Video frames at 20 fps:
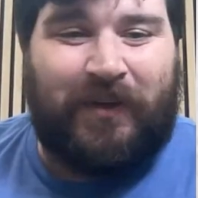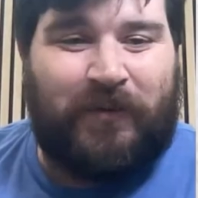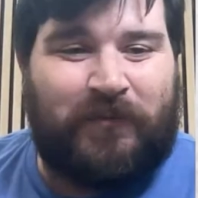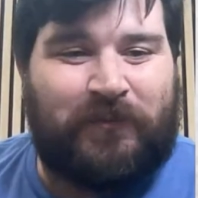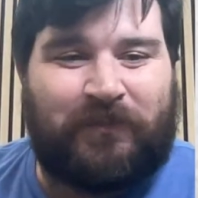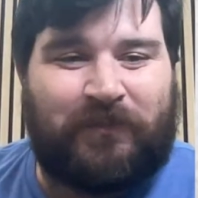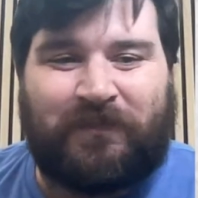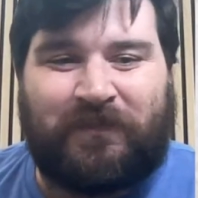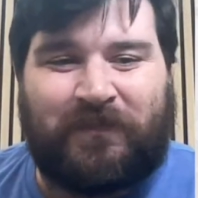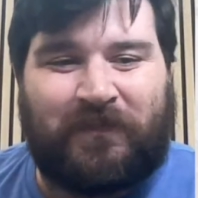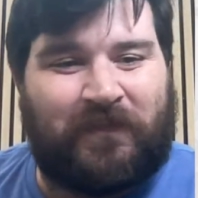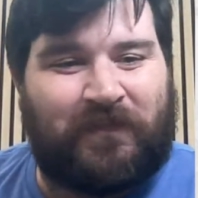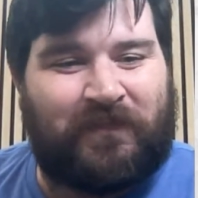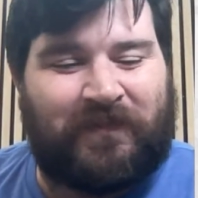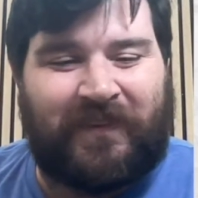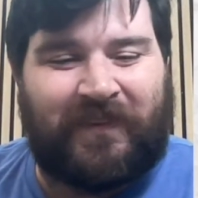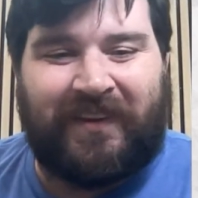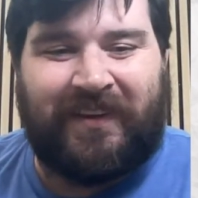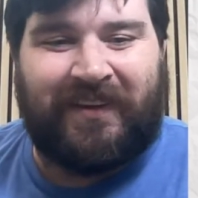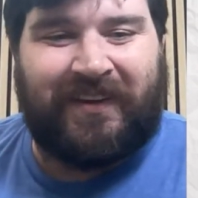like, he's, he's,
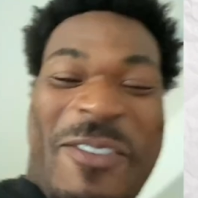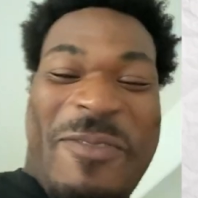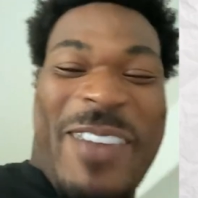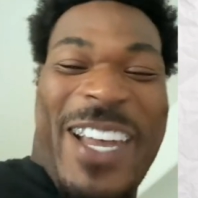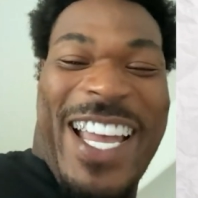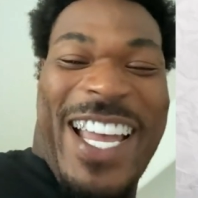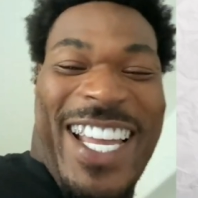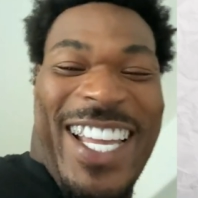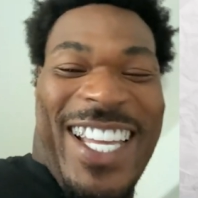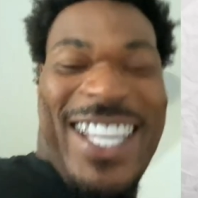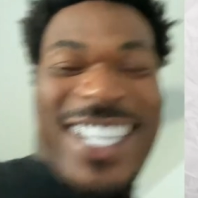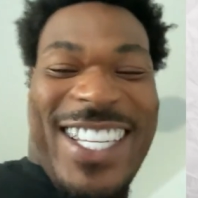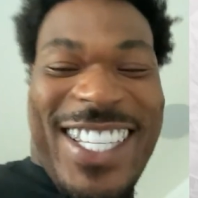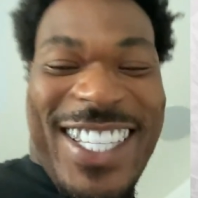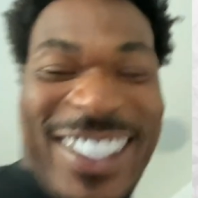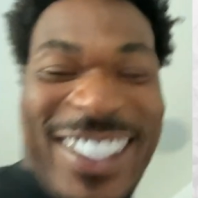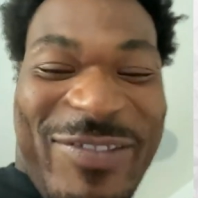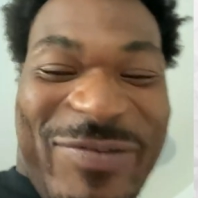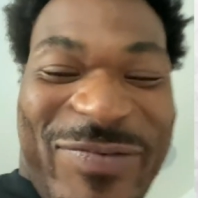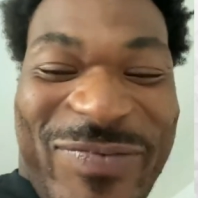different, man.
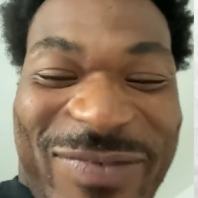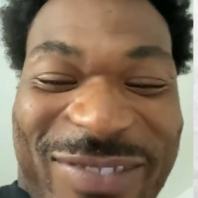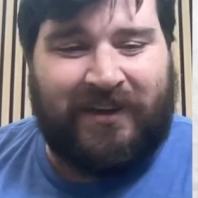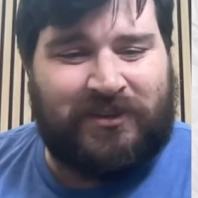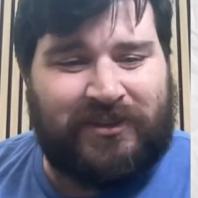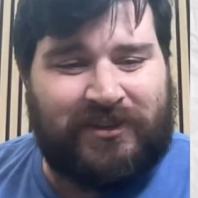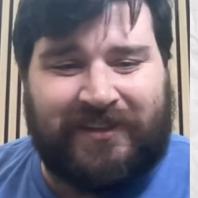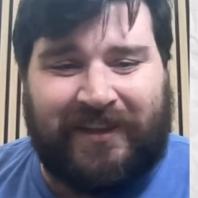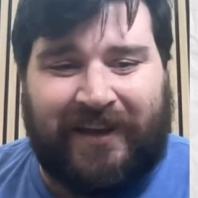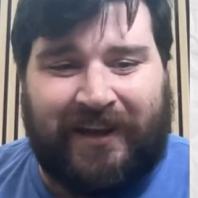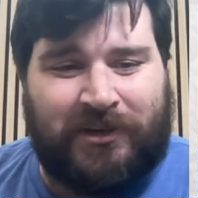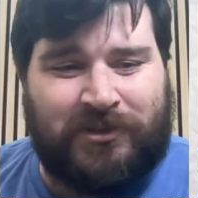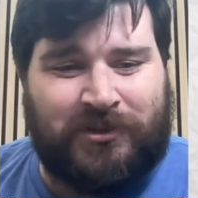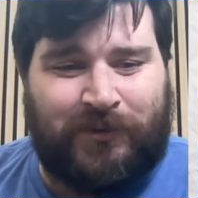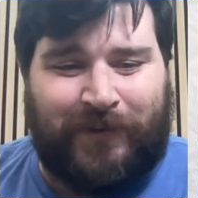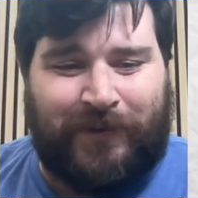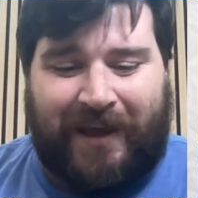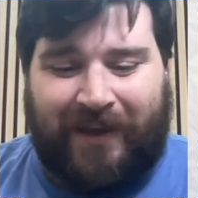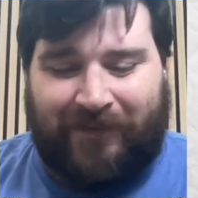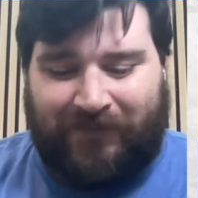Yeah, just like a
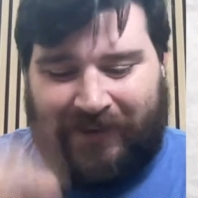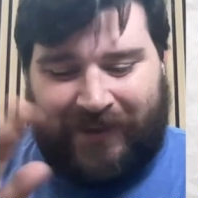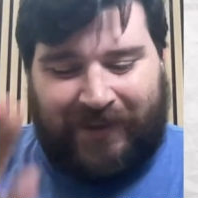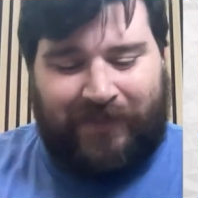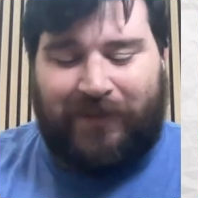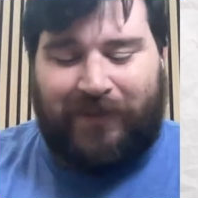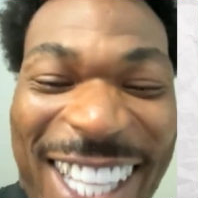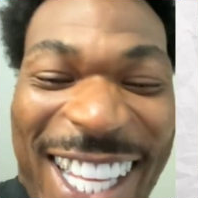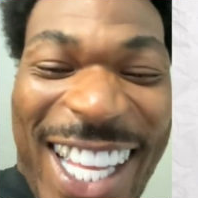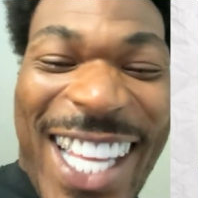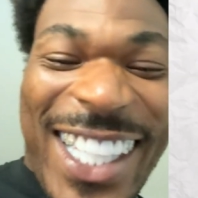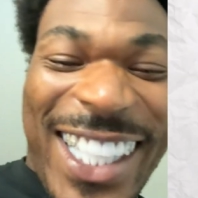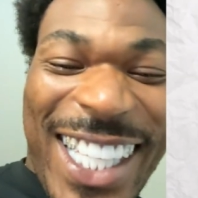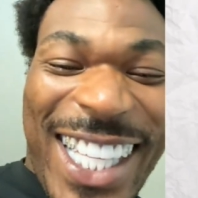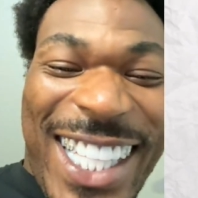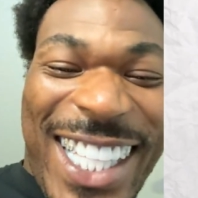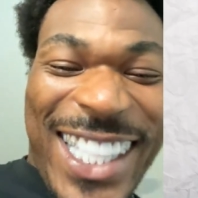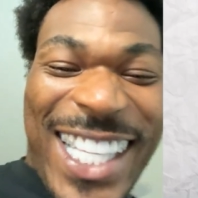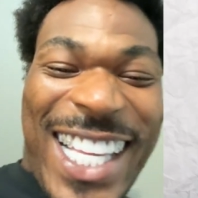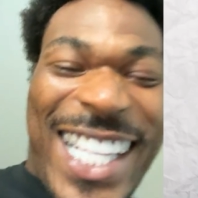giraffe, you hit the ground,
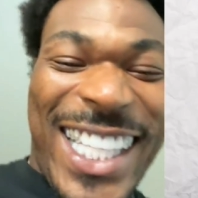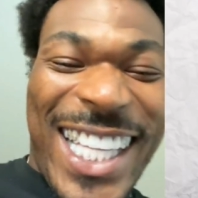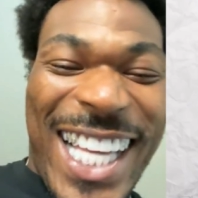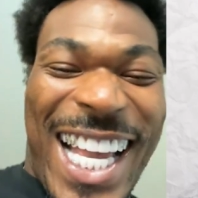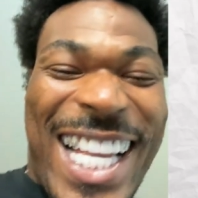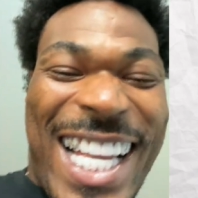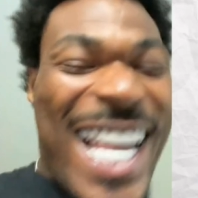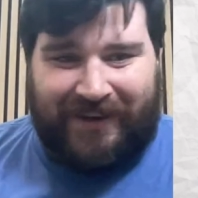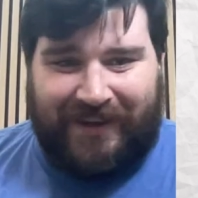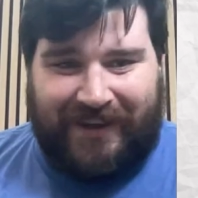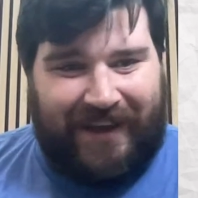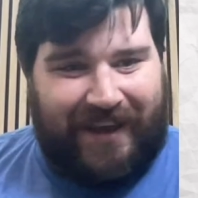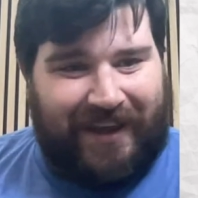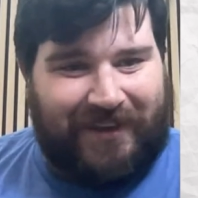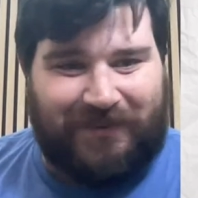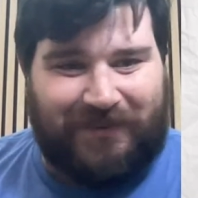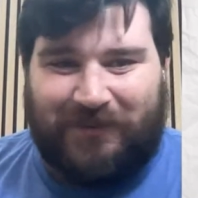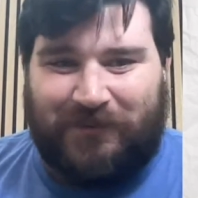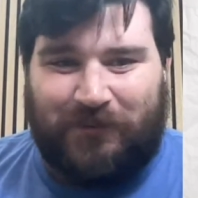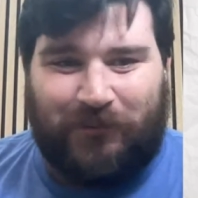you got to go run, you
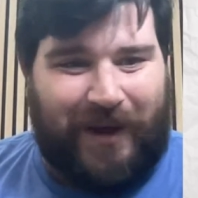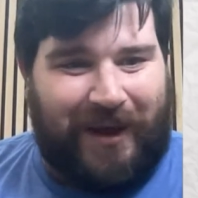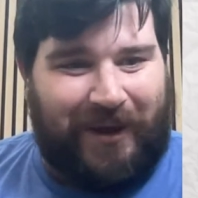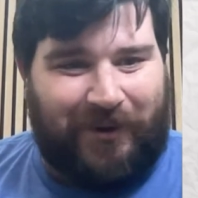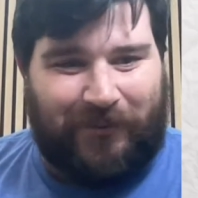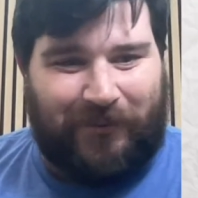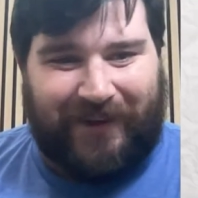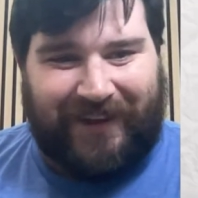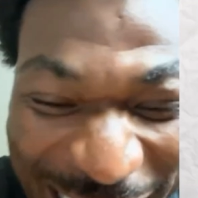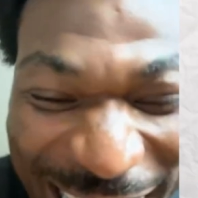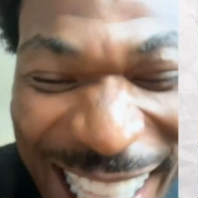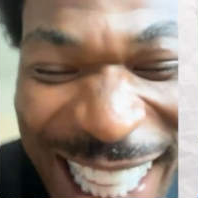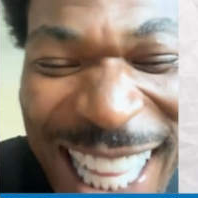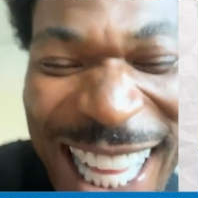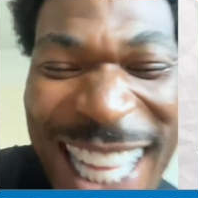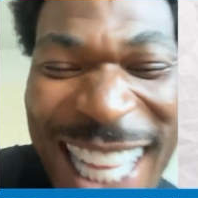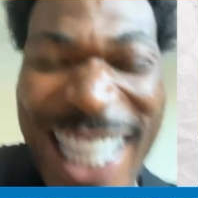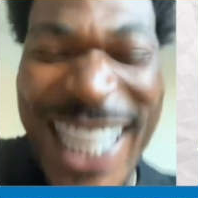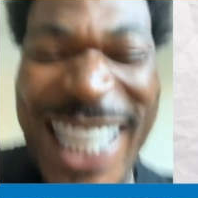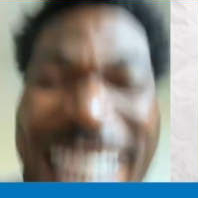got it right
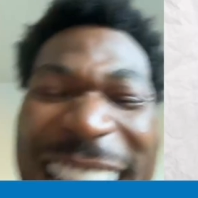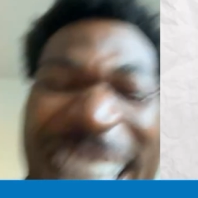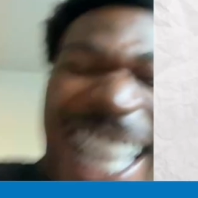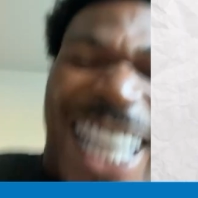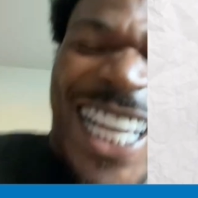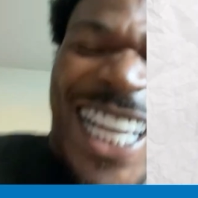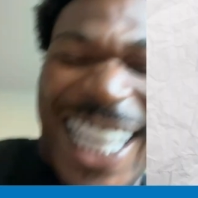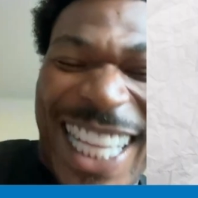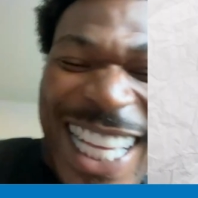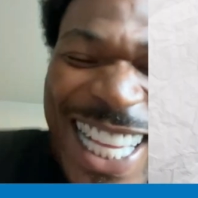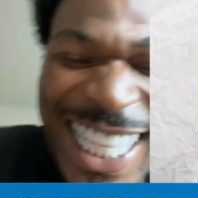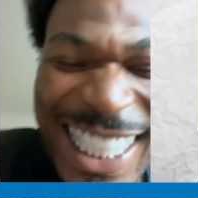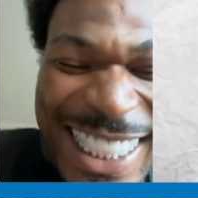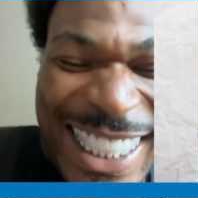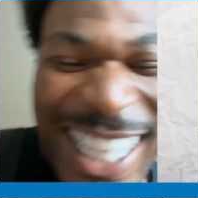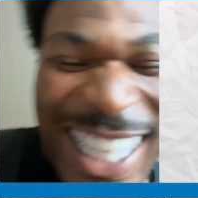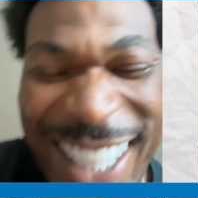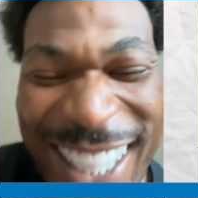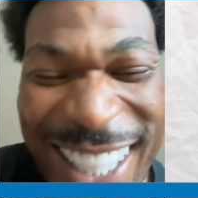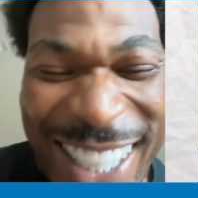saying. away.
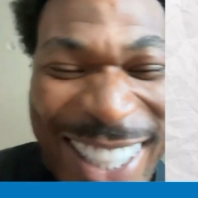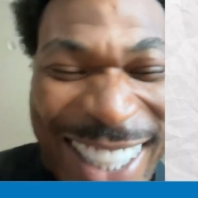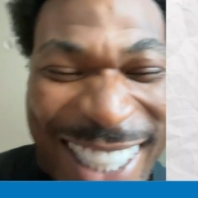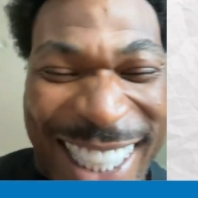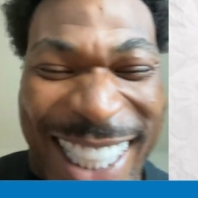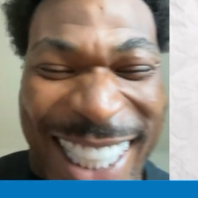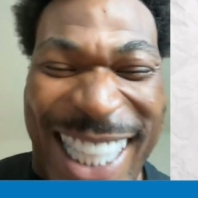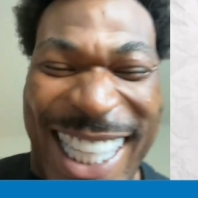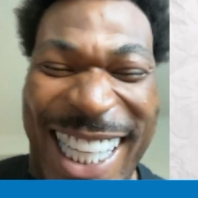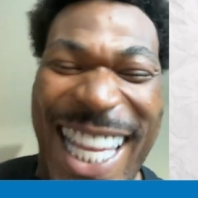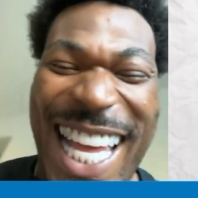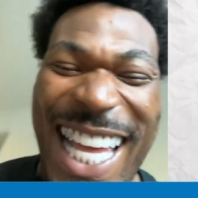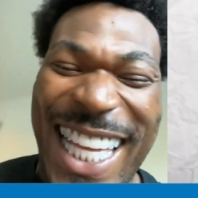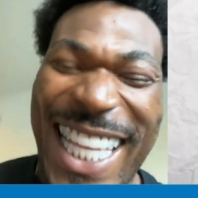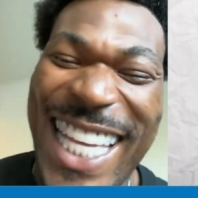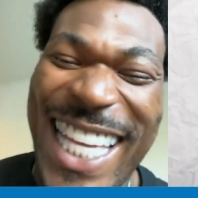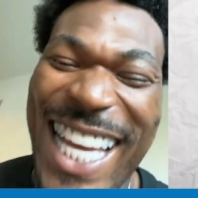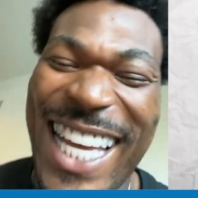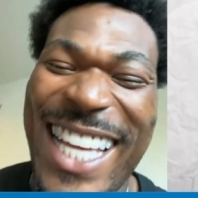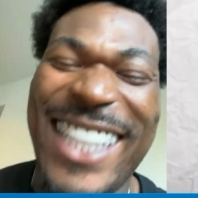yeah,
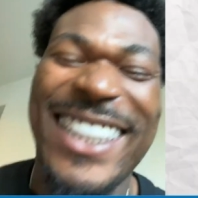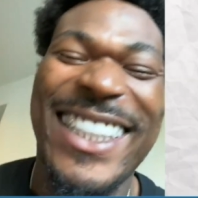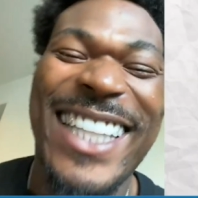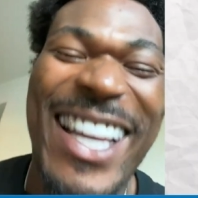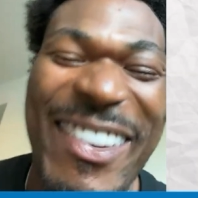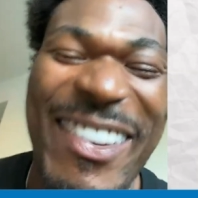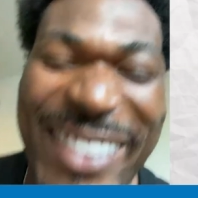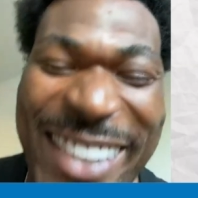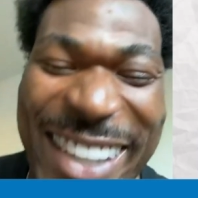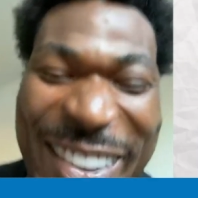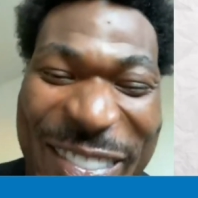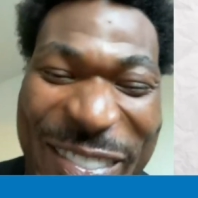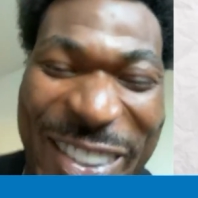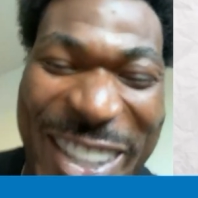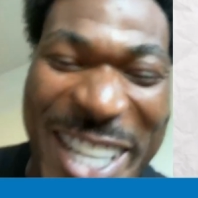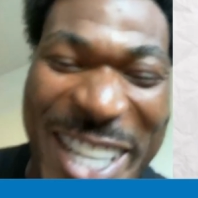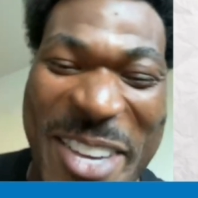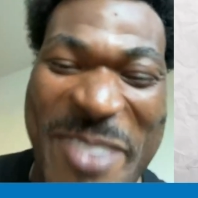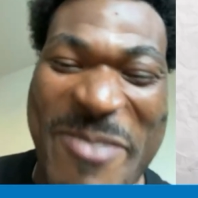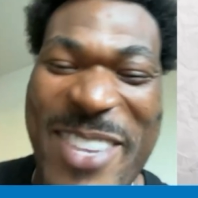yeah, he's definitely
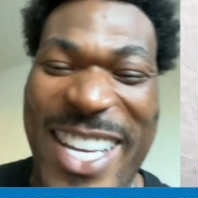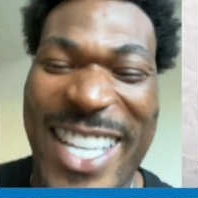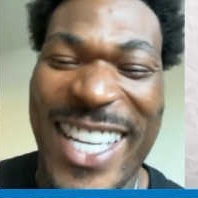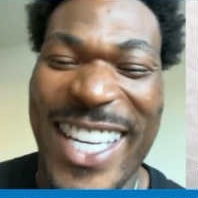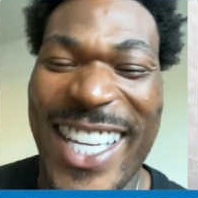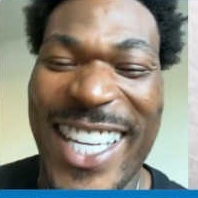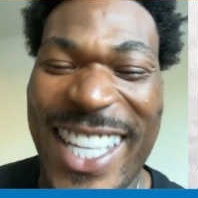fun, man.